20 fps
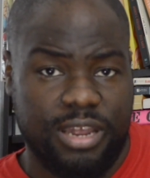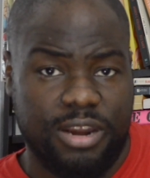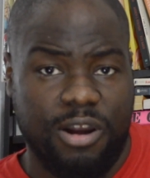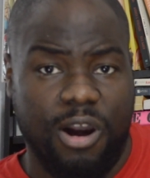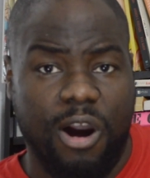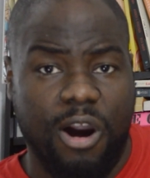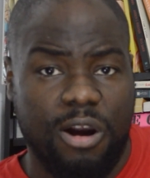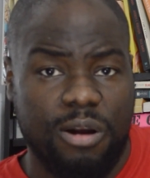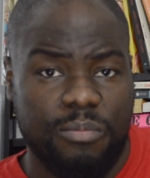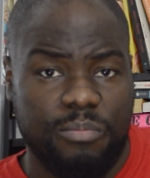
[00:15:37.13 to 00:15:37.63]

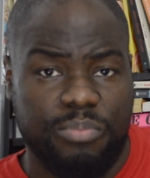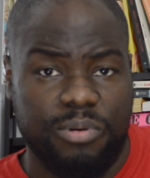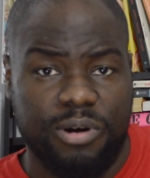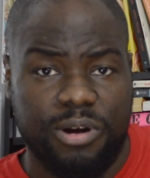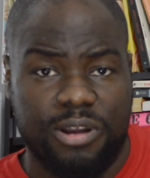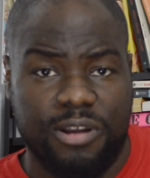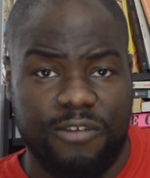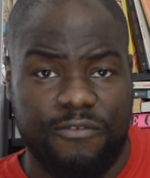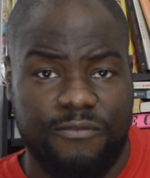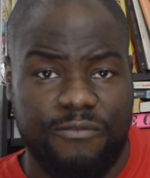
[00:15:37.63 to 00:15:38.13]
an art
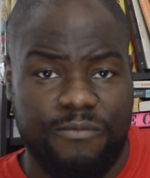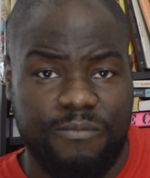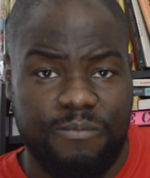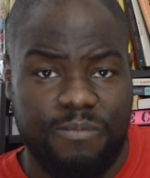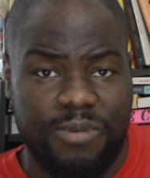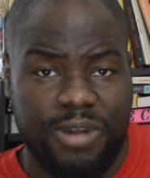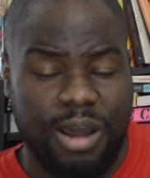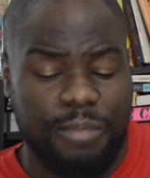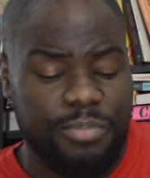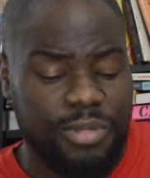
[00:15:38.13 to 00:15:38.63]
book, a
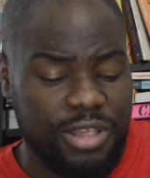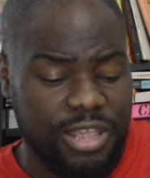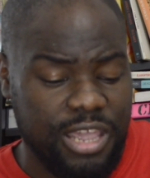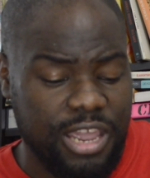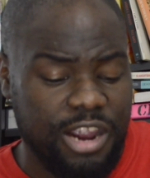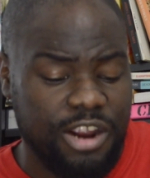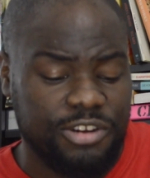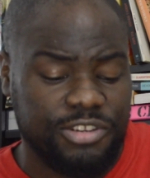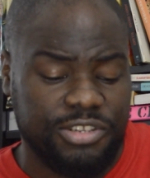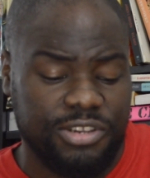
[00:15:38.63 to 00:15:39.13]
couple of
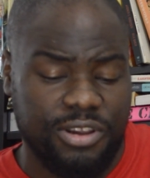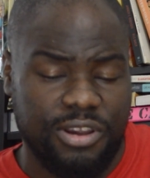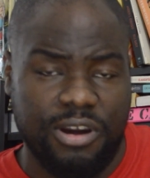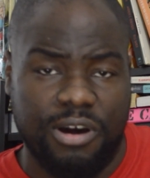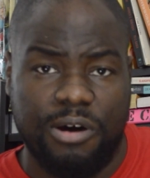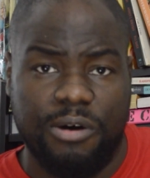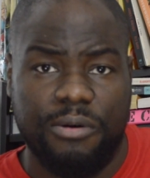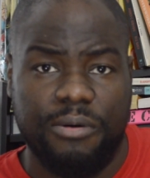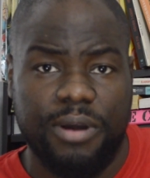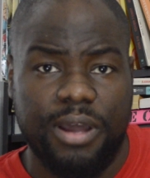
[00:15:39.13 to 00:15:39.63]
years
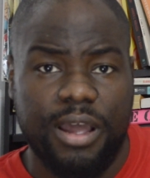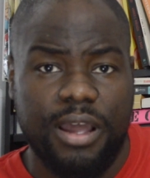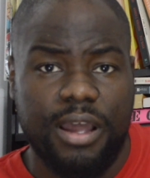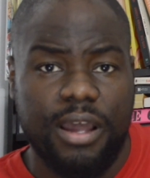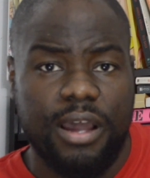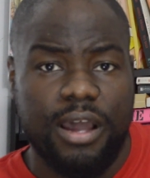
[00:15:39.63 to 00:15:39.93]
ago